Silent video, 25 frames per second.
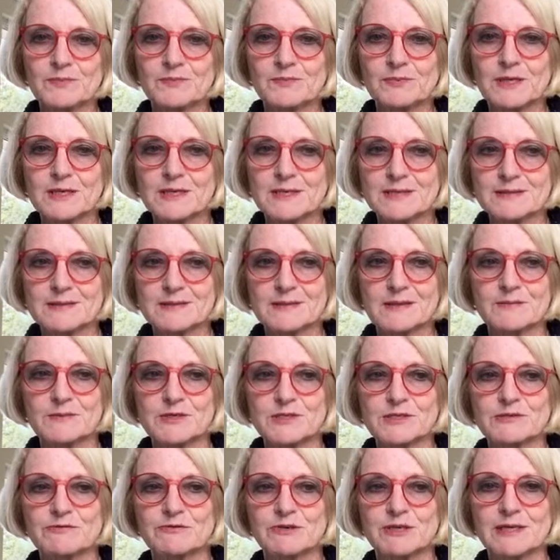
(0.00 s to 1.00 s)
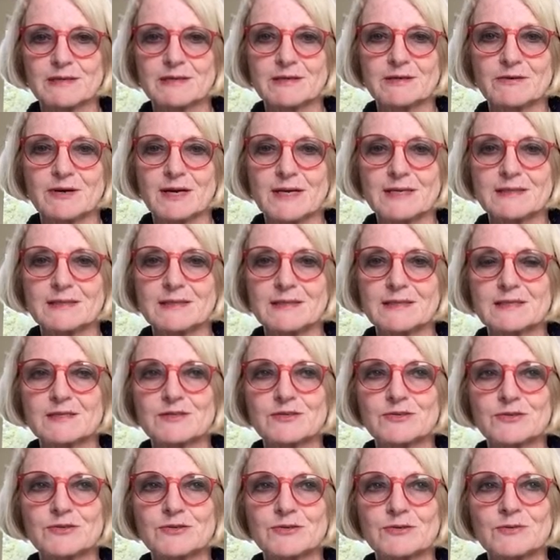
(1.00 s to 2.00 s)
Please, I'm just reiterating
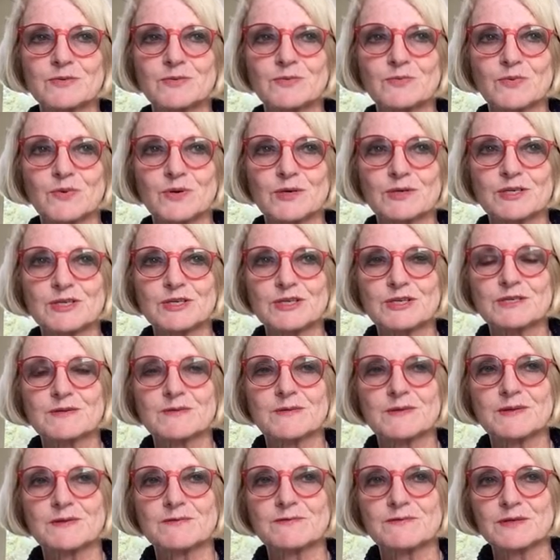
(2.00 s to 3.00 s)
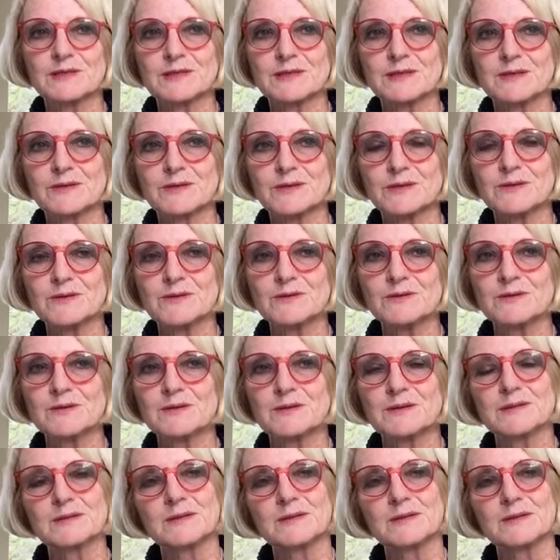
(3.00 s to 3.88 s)
to watch the video,